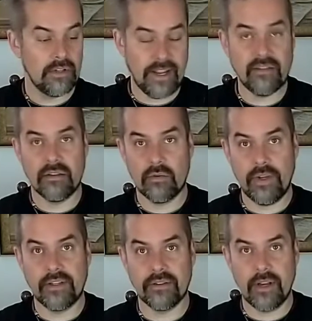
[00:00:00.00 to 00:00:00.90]
Tasty
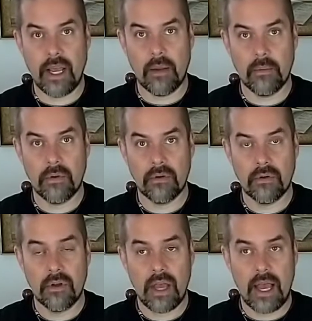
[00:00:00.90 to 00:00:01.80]
sweet is the
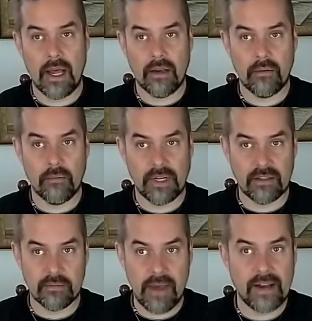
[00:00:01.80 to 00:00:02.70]
name. But
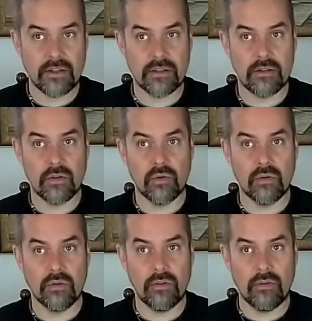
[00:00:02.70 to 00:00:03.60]
it's managed
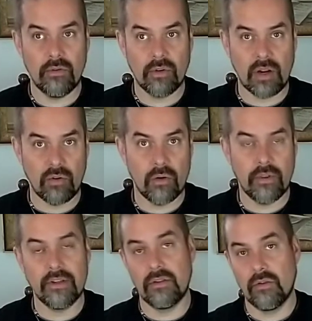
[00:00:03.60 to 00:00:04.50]
to, you can grow
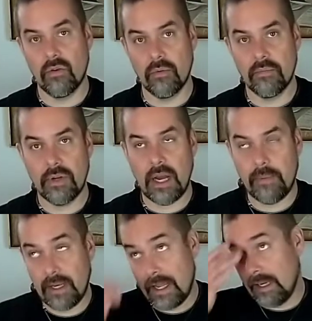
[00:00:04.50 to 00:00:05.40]
this in Europe. I
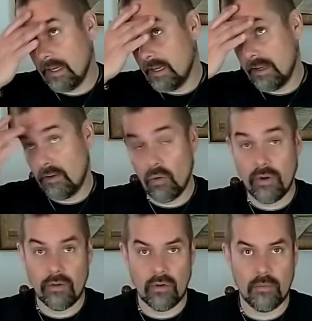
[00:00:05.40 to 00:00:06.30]
mean, in
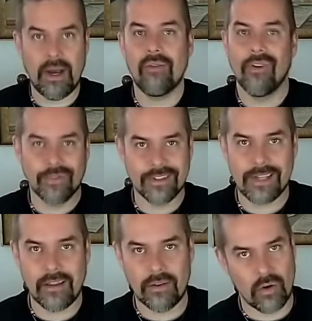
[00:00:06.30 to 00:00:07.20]
Northern Europe. Of course, in
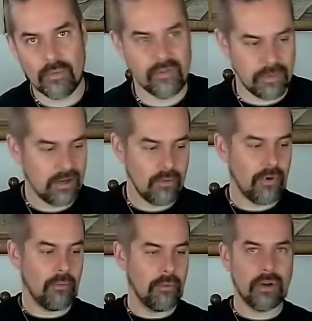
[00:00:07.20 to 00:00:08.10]
Southern Europe, it will be no
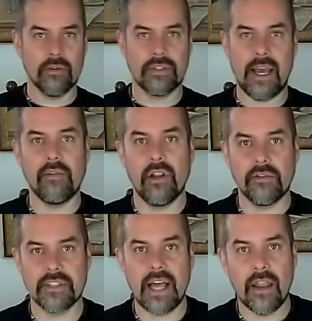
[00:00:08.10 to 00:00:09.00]
problem because they have a
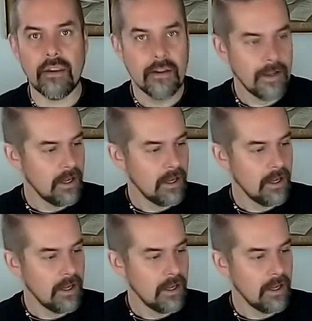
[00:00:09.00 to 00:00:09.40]
lot of sun.